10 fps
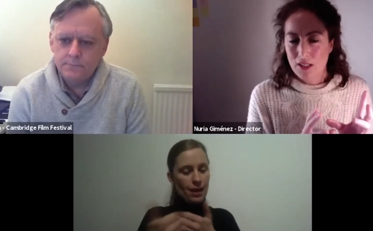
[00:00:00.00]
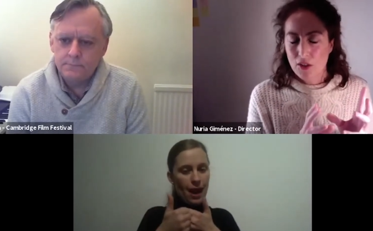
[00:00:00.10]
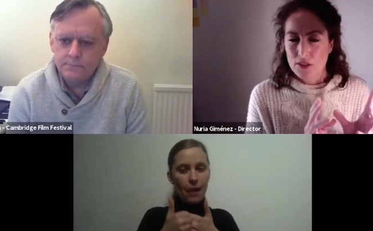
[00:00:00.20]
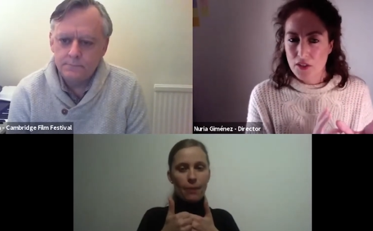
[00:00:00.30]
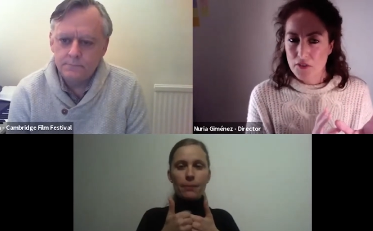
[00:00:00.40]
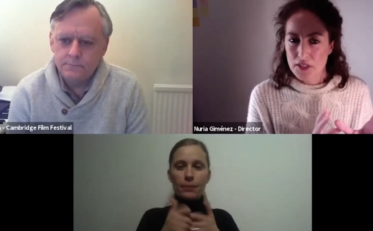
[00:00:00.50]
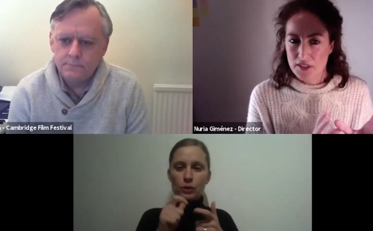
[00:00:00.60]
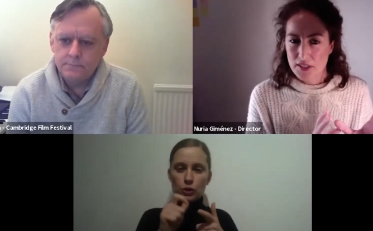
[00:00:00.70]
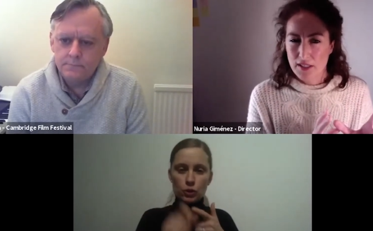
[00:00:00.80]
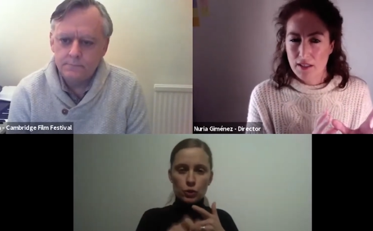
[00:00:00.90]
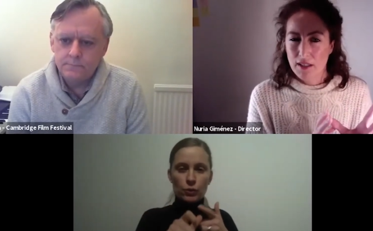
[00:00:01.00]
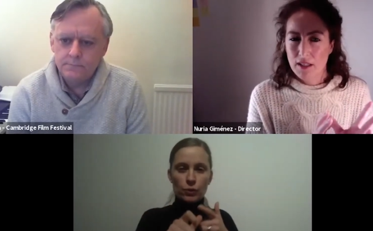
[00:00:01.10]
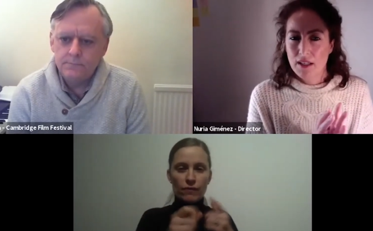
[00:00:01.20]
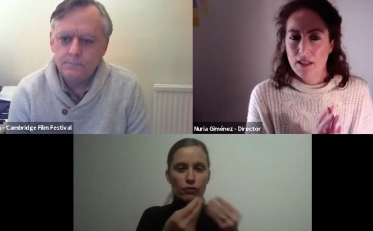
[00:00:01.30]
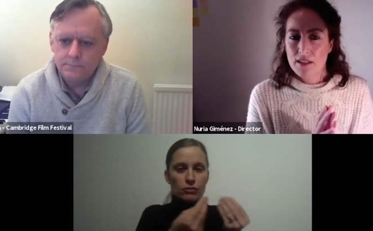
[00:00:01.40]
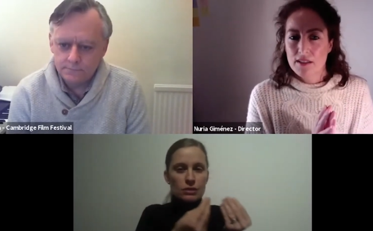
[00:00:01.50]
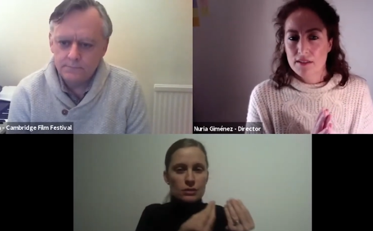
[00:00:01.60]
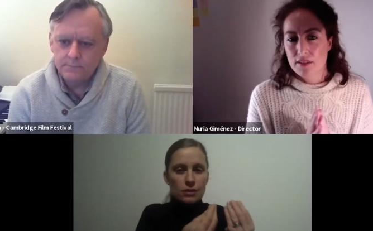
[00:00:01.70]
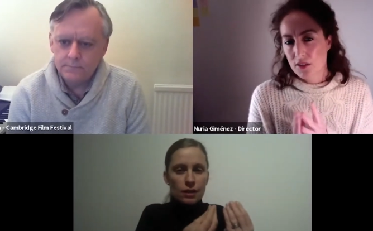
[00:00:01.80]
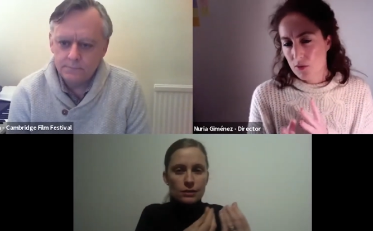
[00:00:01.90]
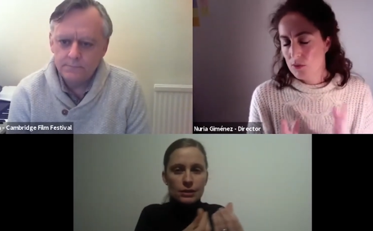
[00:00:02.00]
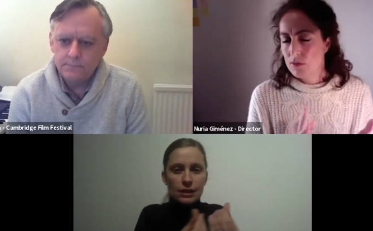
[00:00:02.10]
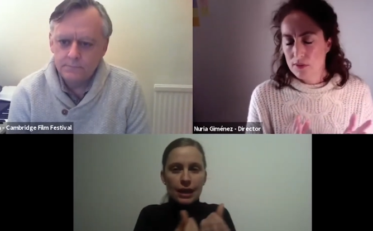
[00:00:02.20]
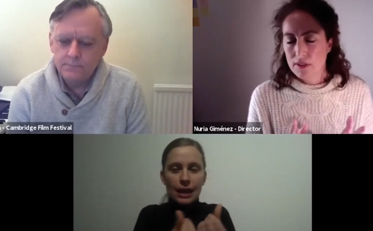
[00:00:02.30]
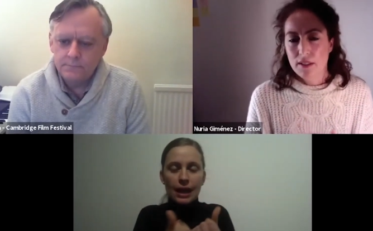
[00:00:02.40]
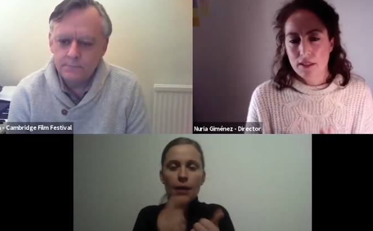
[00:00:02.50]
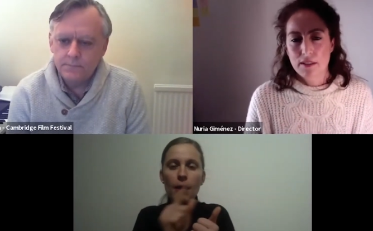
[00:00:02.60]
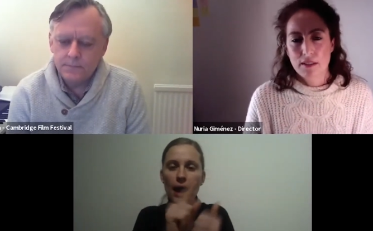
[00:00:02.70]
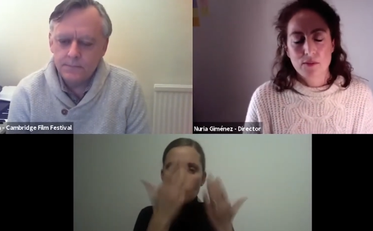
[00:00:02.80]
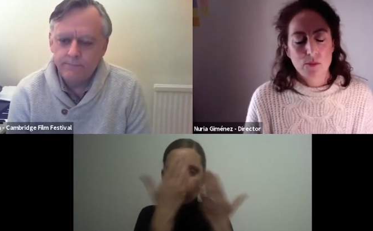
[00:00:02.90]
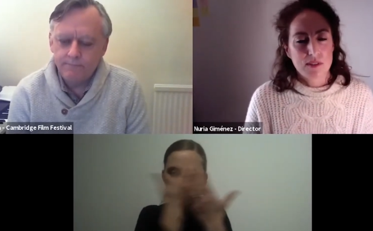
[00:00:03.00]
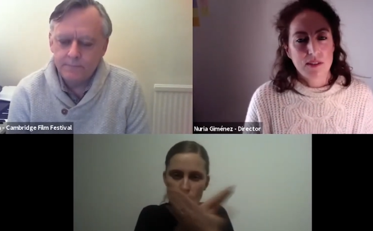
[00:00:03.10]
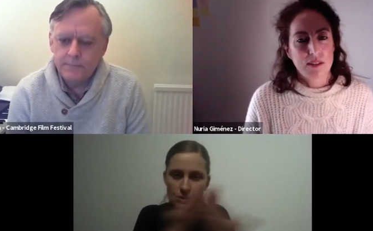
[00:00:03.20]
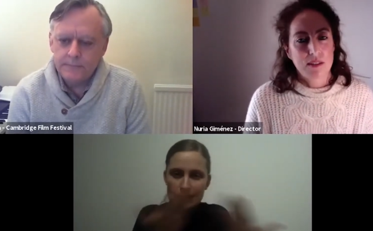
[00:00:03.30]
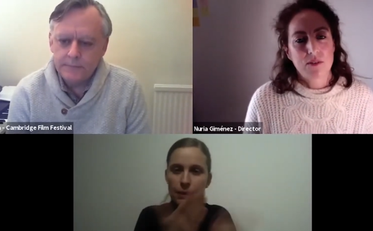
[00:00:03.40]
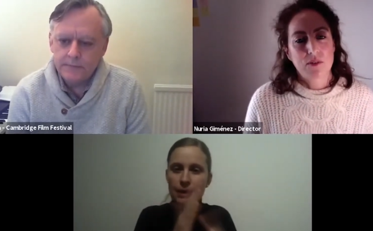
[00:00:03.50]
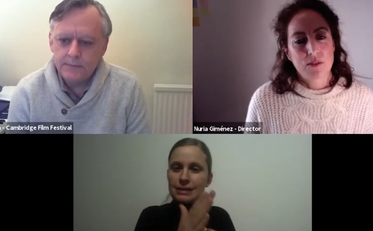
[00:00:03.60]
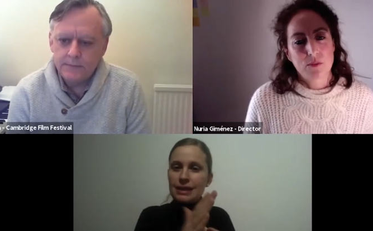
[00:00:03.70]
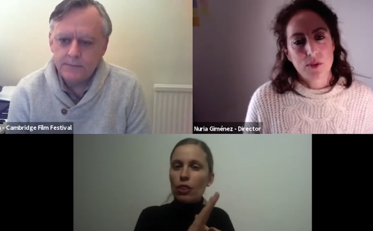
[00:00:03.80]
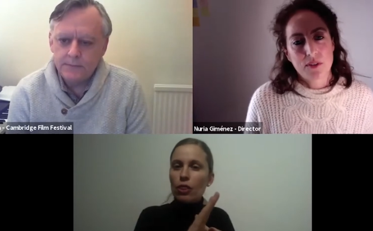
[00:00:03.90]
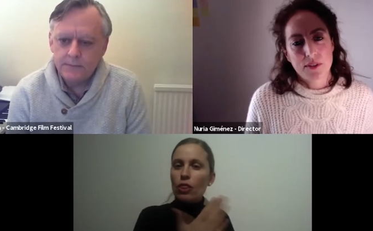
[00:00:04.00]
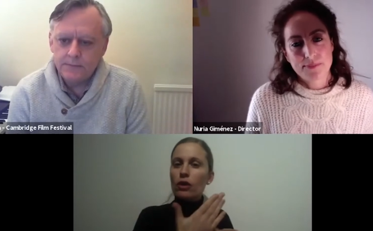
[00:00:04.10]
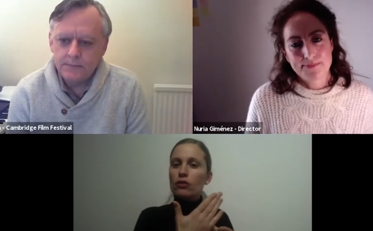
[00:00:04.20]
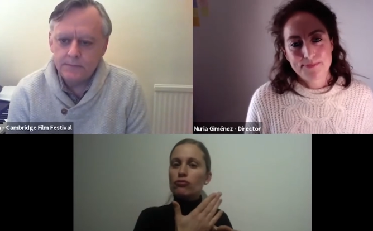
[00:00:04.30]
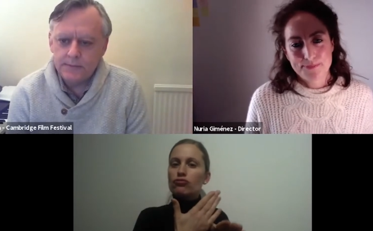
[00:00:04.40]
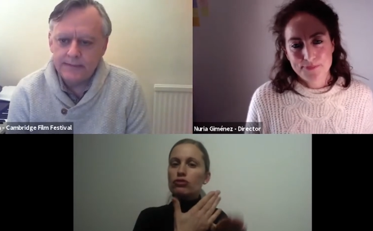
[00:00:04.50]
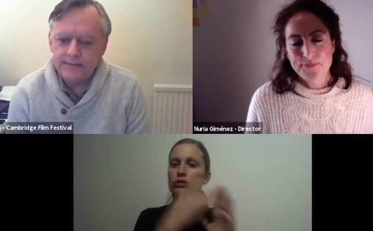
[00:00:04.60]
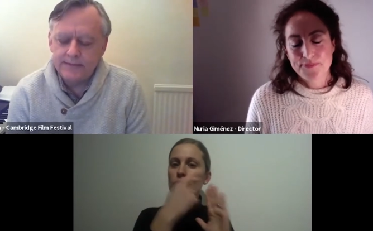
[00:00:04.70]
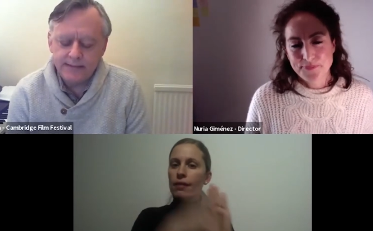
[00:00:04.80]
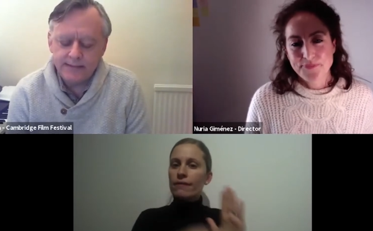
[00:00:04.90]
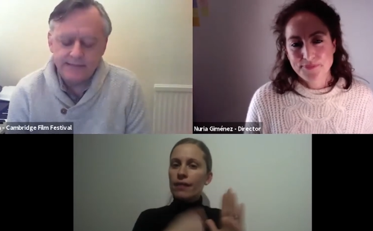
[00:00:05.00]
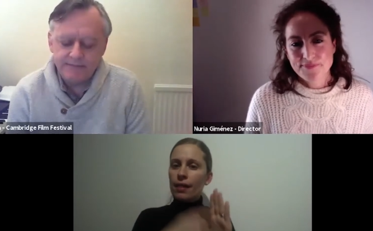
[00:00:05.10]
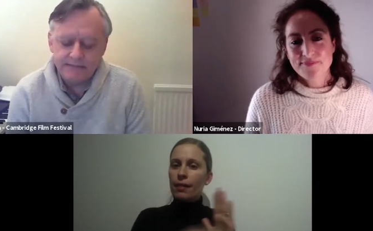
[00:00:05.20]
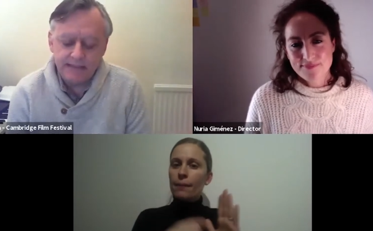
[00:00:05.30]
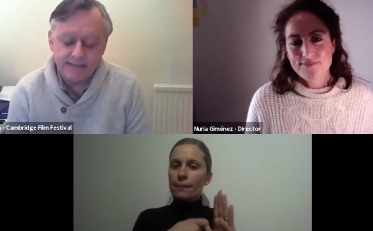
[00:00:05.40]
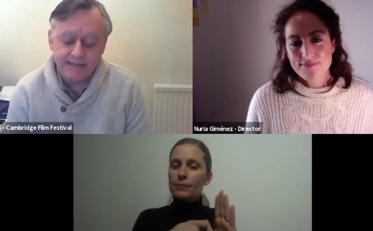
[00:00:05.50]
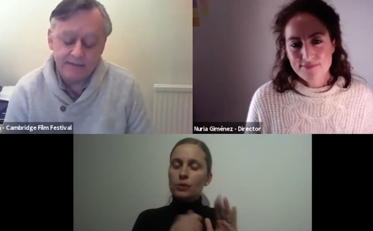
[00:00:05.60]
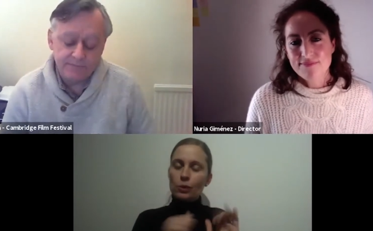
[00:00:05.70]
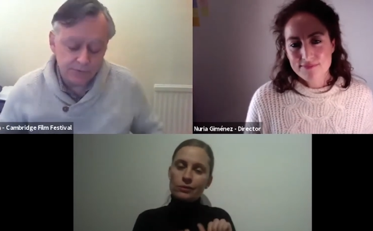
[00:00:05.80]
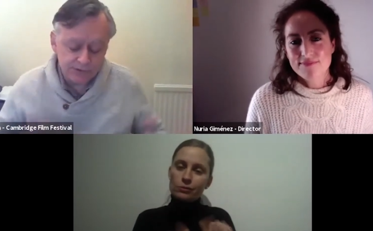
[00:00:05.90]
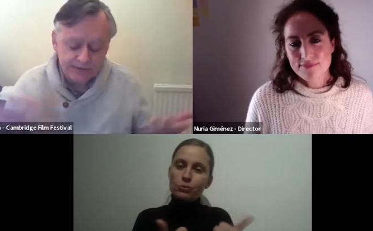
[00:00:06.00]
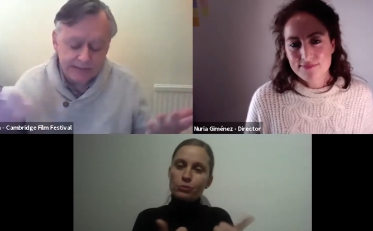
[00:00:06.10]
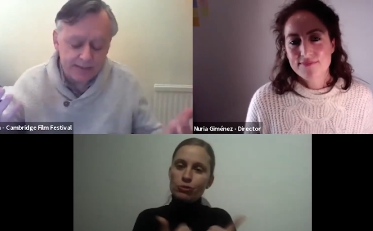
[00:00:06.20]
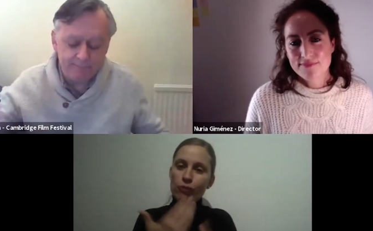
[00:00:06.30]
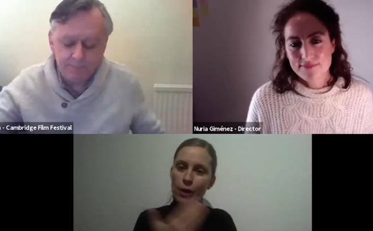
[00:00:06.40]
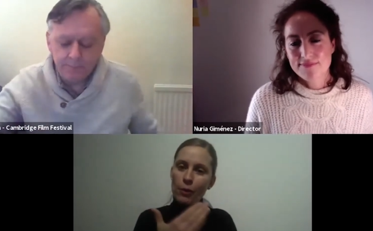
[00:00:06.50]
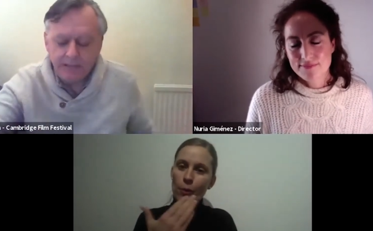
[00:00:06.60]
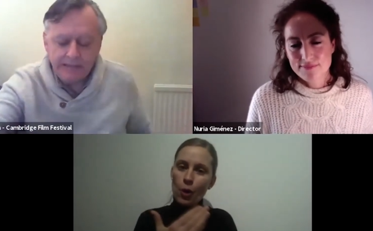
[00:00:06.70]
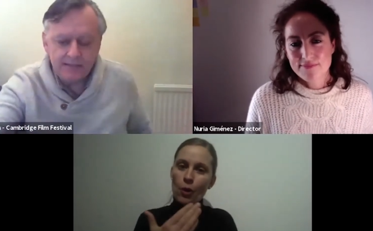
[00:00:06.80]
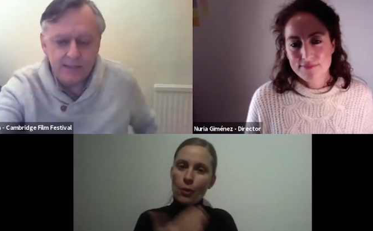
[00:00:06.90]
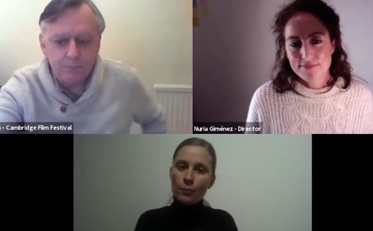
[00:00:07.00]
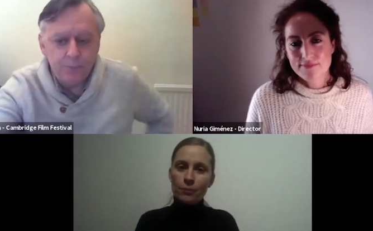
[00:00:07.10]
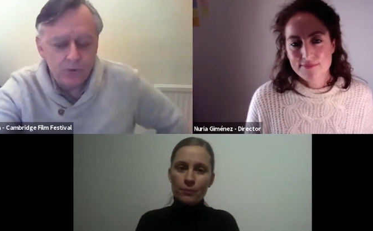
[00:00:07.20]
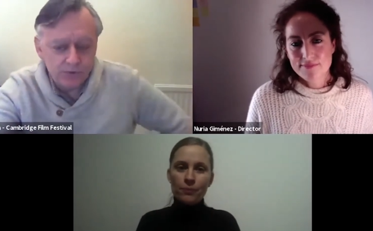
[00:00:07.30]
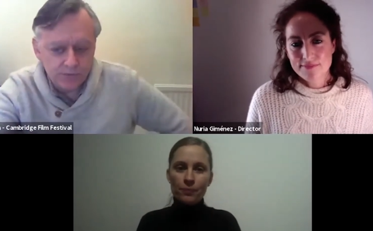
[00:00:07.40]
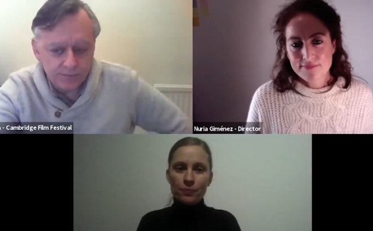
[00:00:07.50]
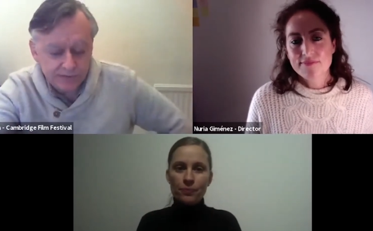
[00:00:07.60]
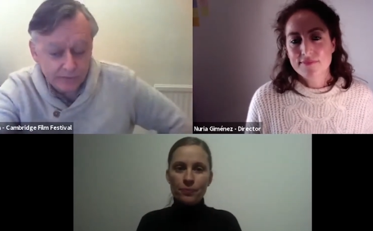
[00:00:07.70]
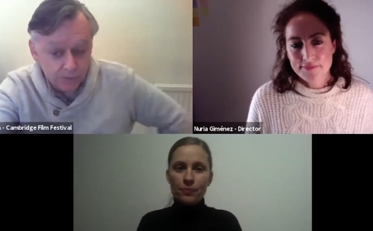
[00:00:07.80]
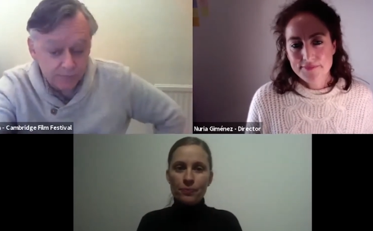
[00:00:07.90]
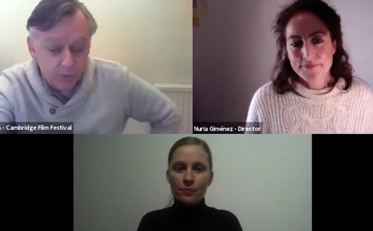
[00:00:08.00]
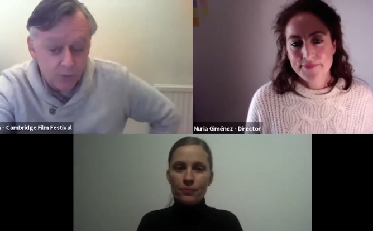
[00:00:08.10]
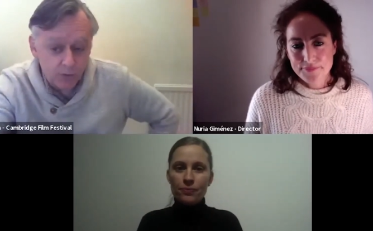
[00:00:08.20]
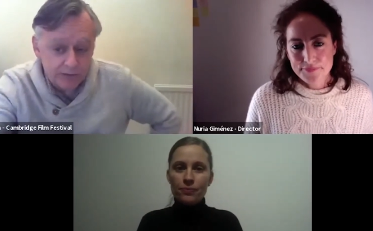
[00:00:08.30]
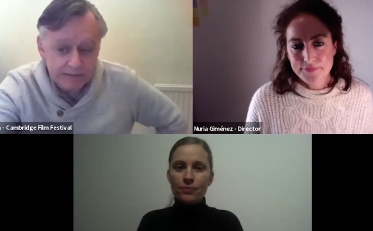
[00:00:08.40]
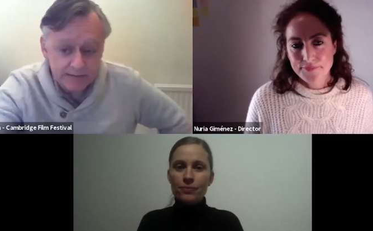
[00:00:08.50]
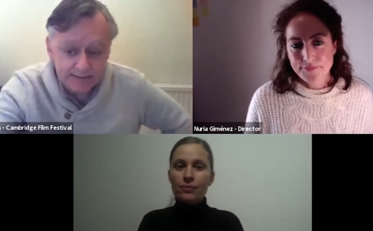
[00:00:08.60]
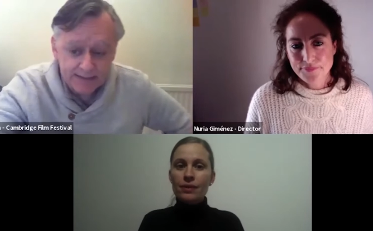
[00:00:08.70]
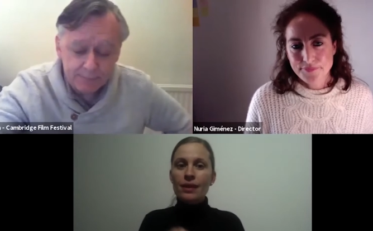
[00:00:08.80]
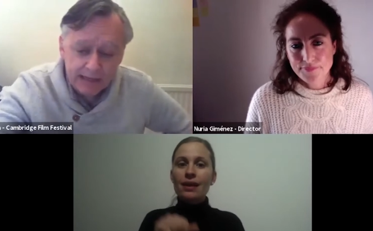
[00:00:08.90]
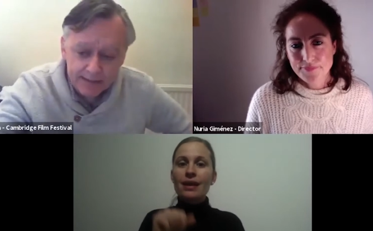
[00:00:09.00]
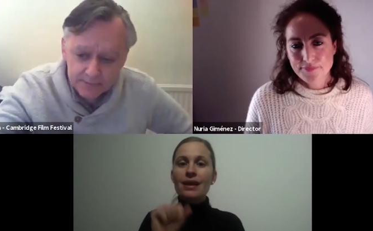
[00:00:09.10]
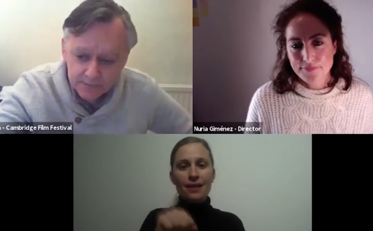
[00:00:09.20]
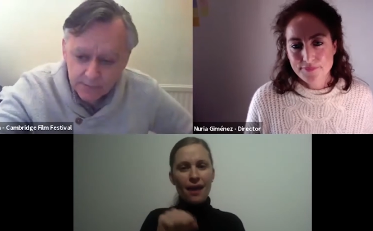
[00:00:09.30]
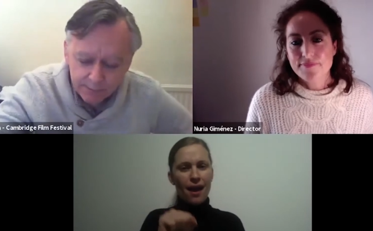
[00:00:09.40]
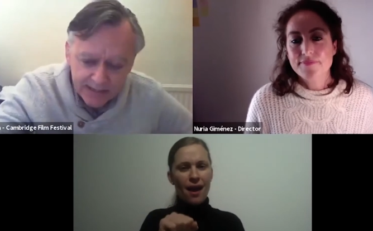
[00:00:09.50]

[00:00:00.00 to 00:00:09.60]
Speaker 1: a lot the original. So uh, it was a, a great work.
Speaker 2: That's, that's fascinating. And of course, there are many examples of the use of color in the cinema, like when